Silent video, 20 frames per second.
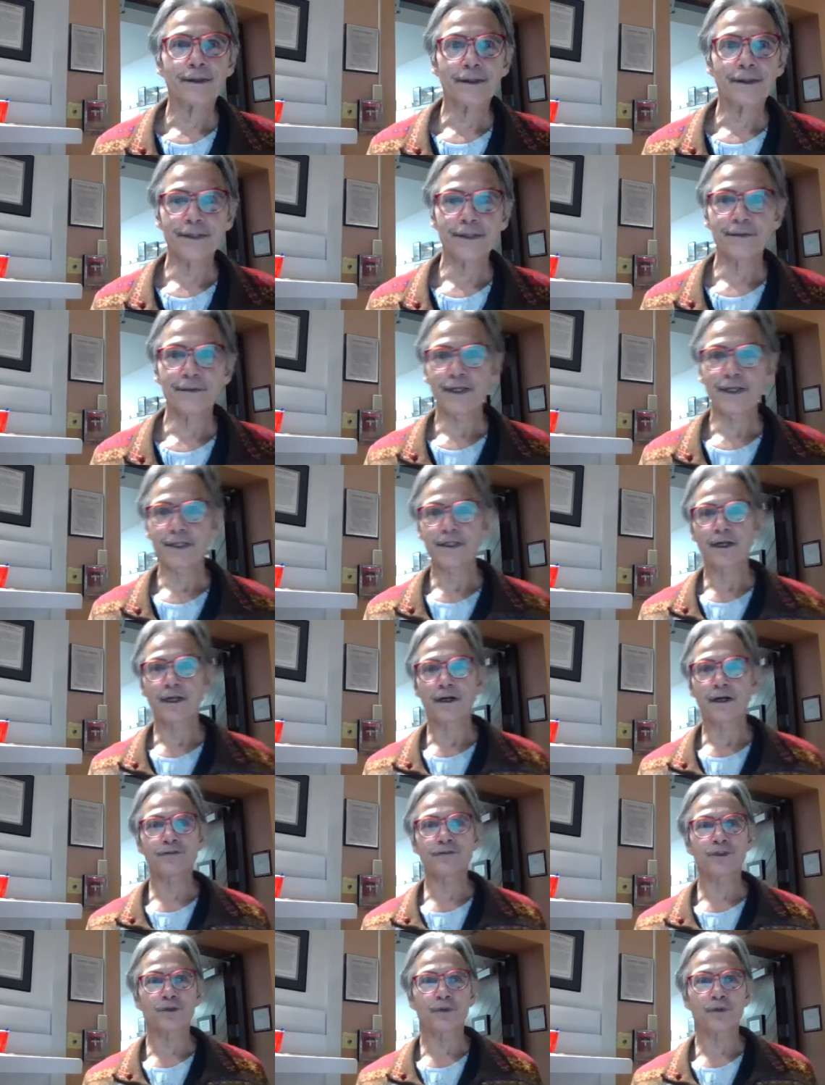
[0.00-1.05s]
I, I
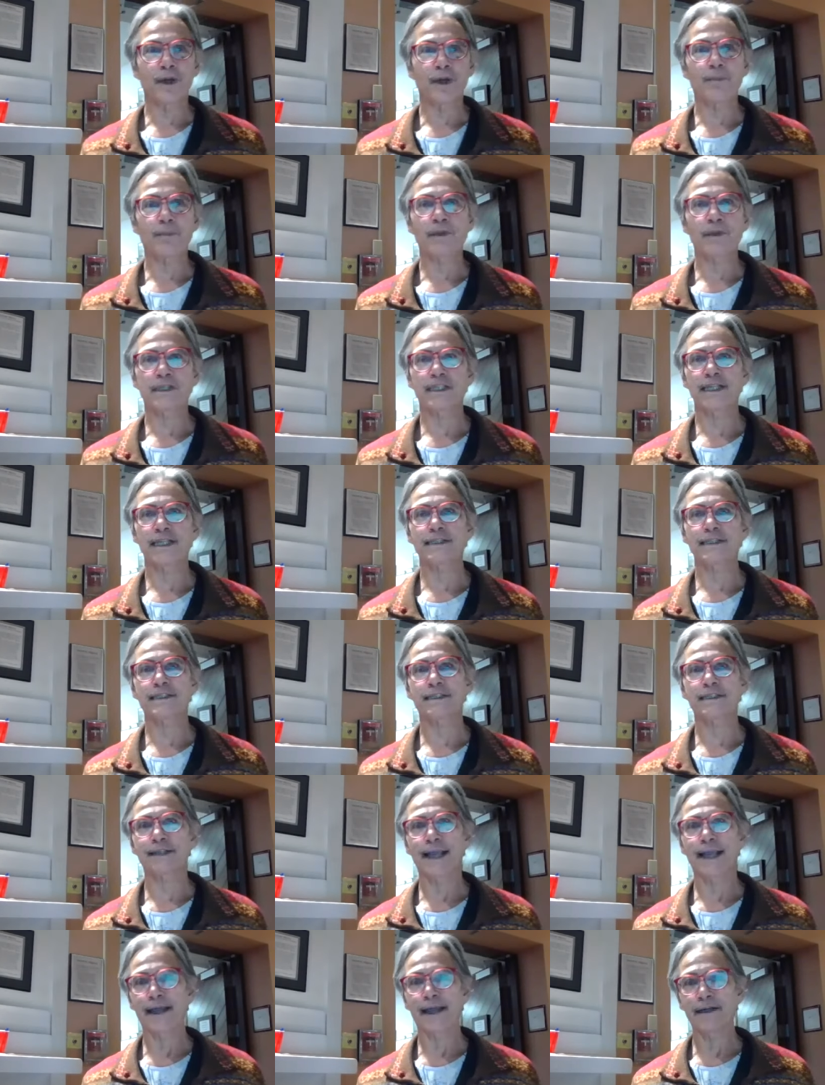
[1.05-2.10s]
carved to represent
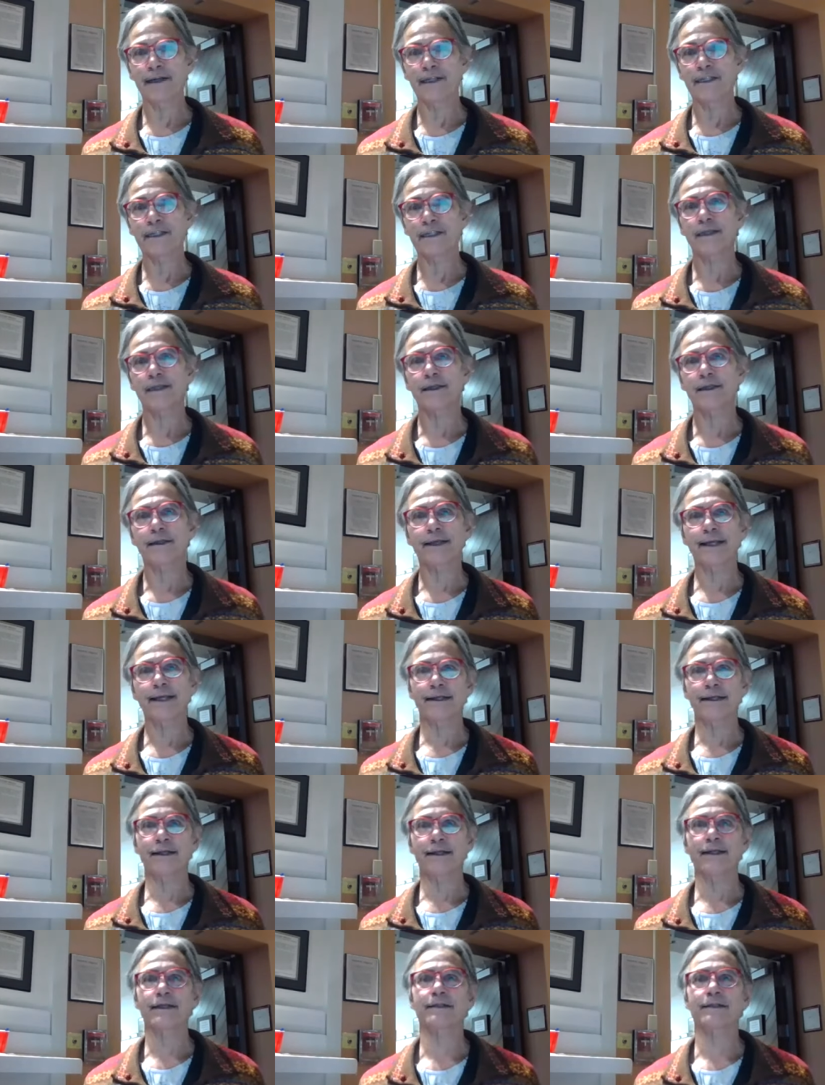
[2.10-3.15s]
status
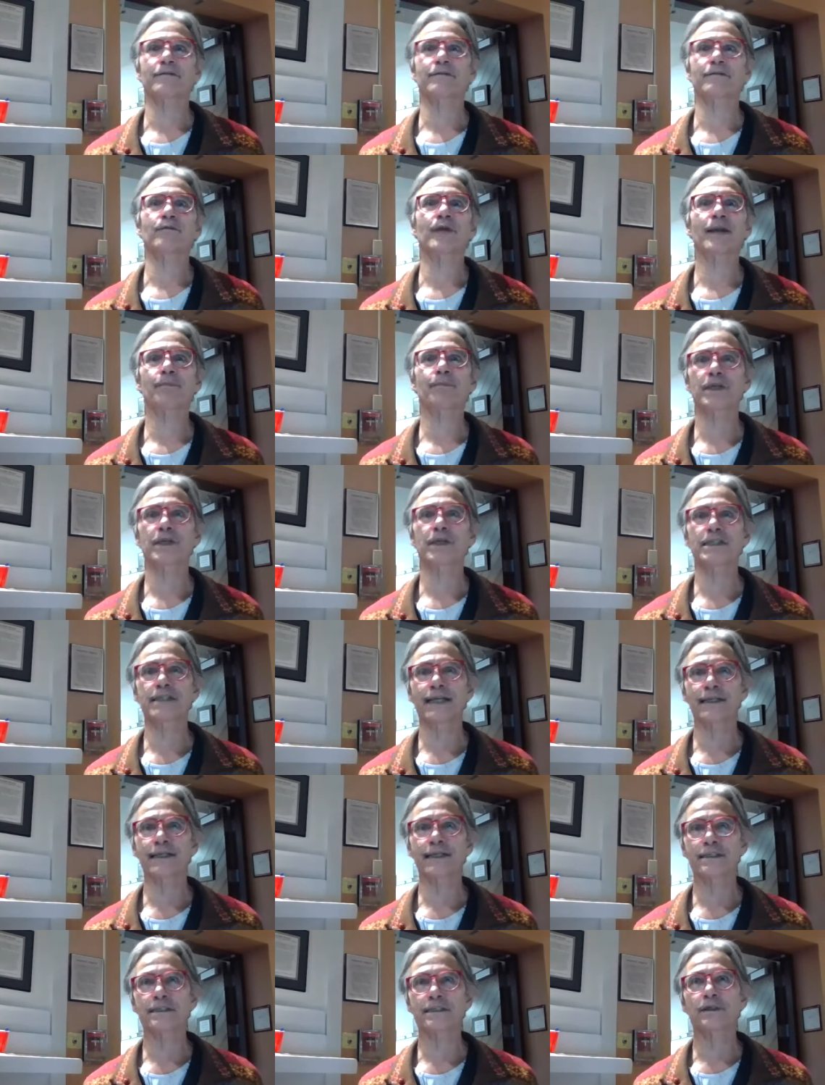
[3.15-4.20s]
and it
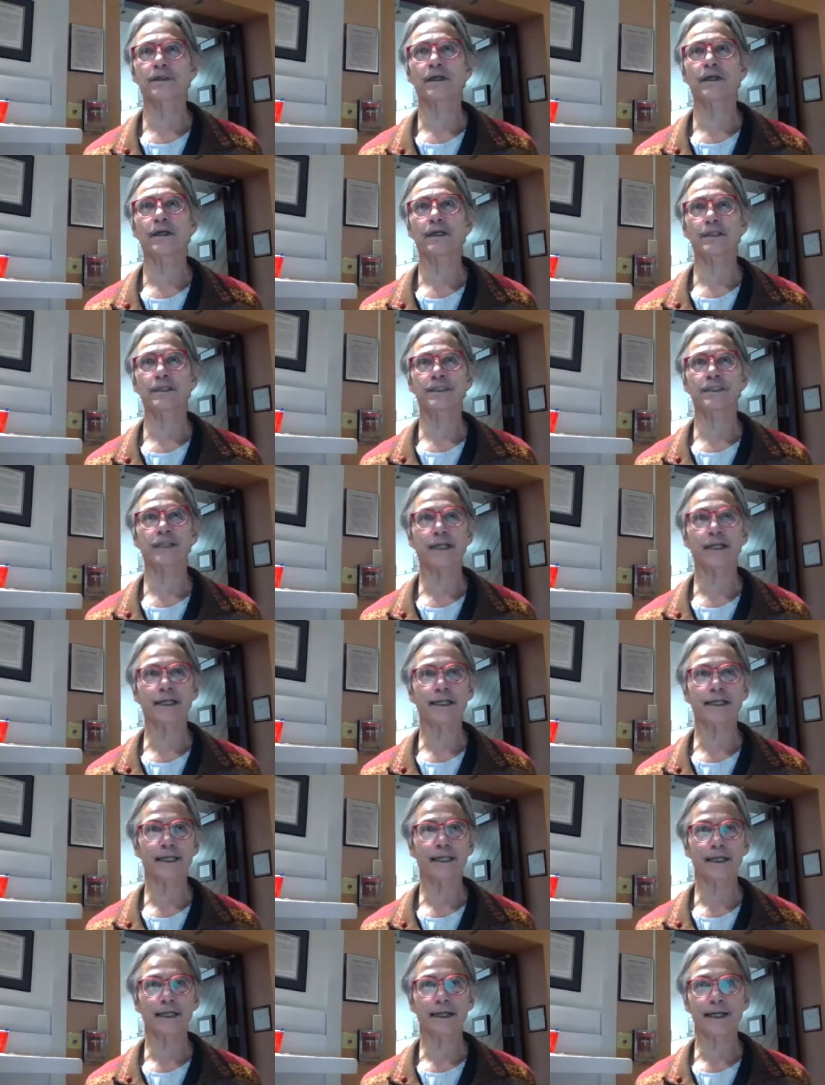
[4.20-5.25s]
represents a
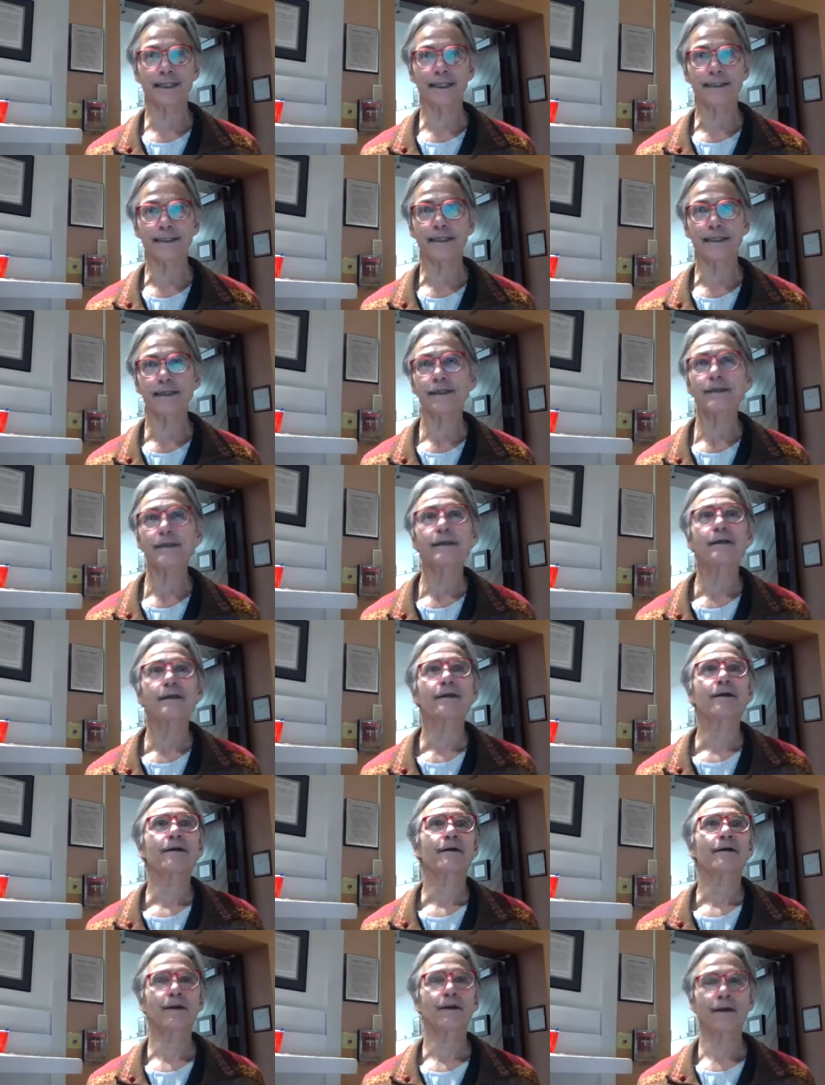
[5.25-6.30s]
Shakti Ut.
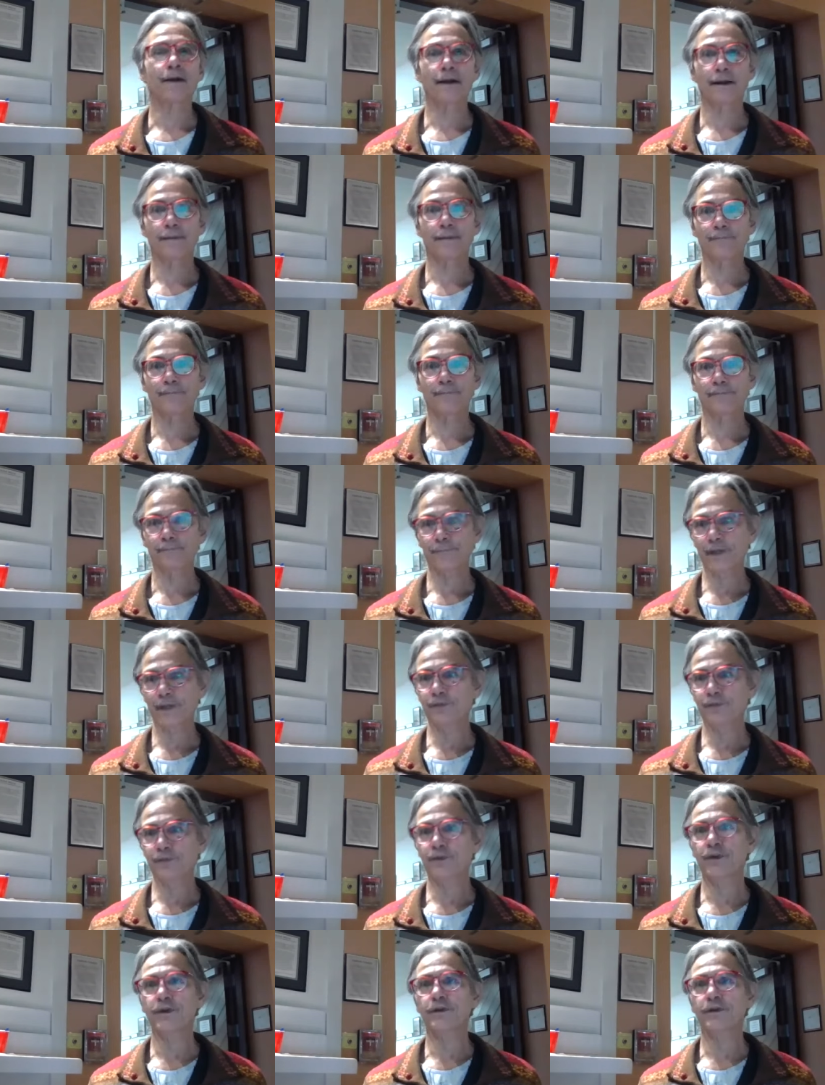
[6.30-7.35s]
Um,
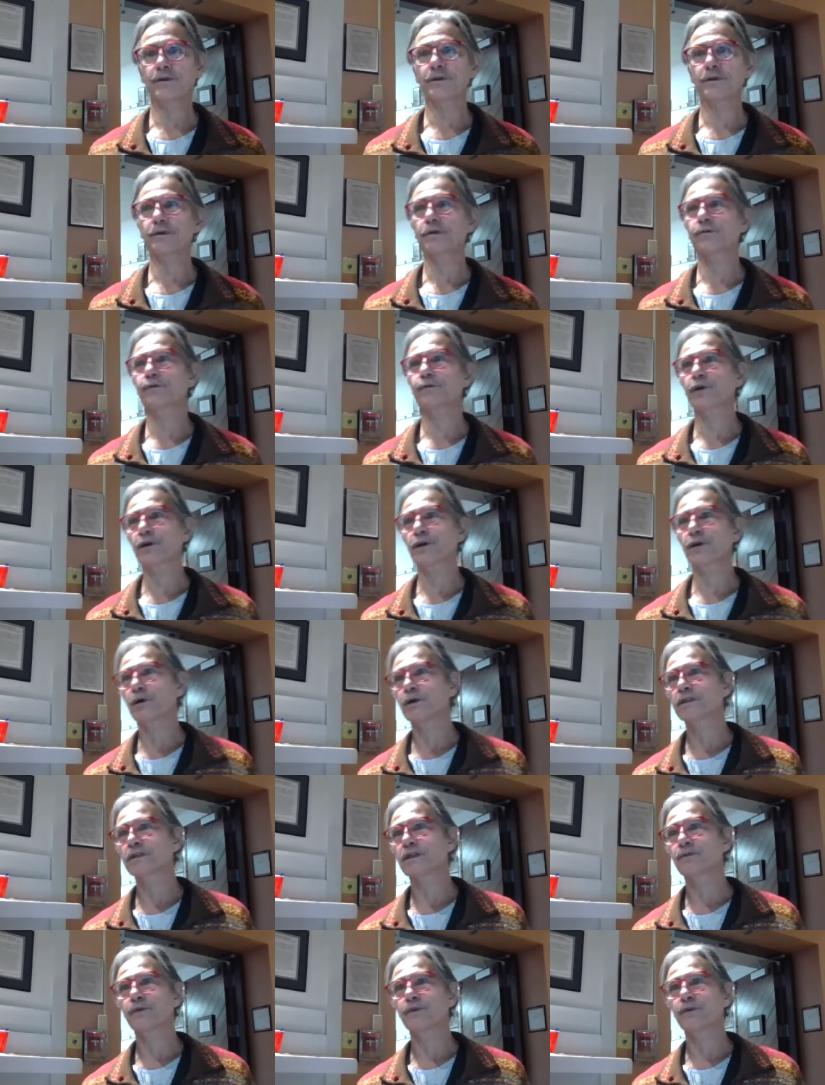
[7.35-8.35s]
if you, for those